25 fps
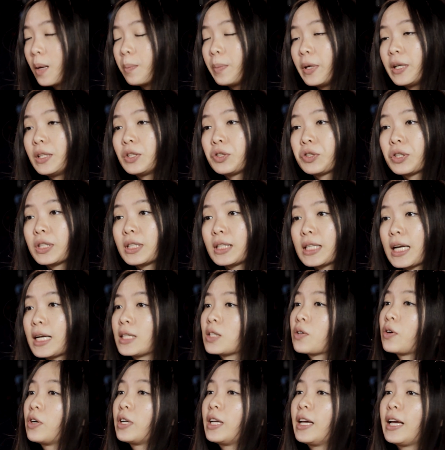Pinterest has
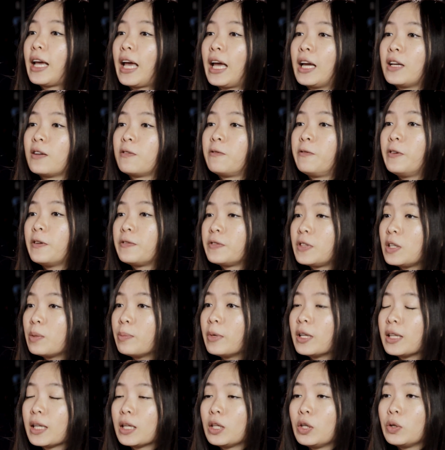already gained 50
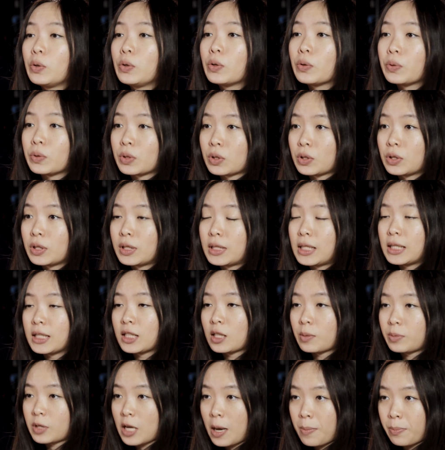million new users since
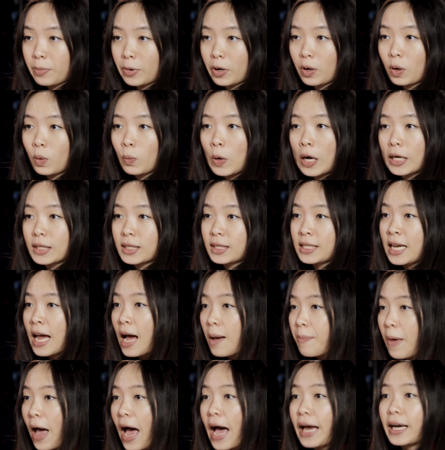September, while
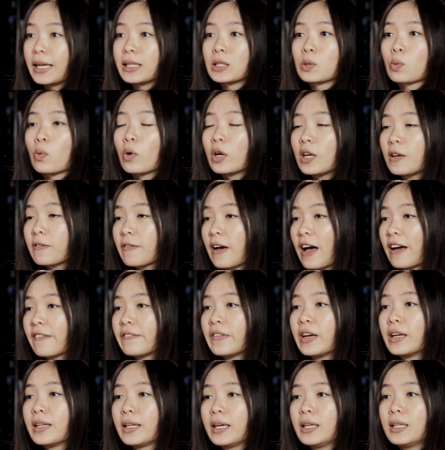Snap added 25
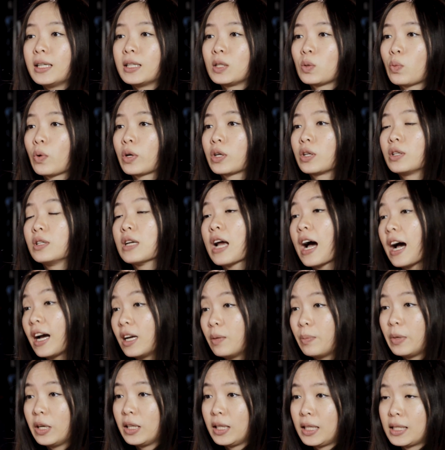million and Twitter 9
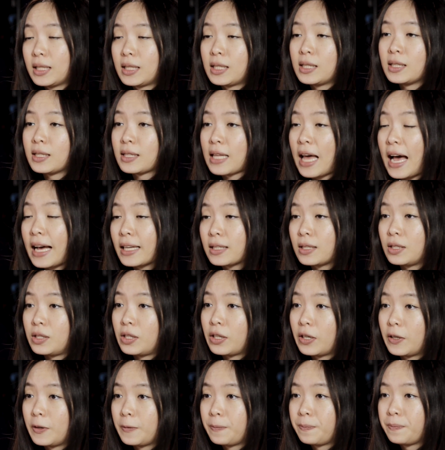million since last
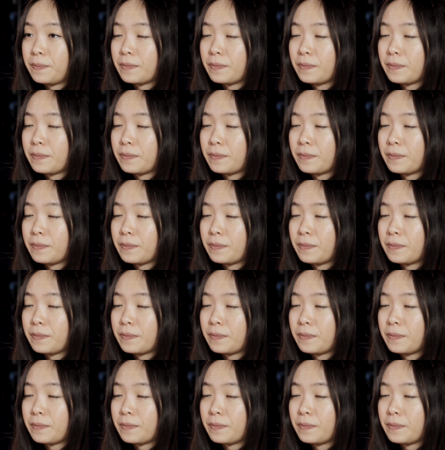year.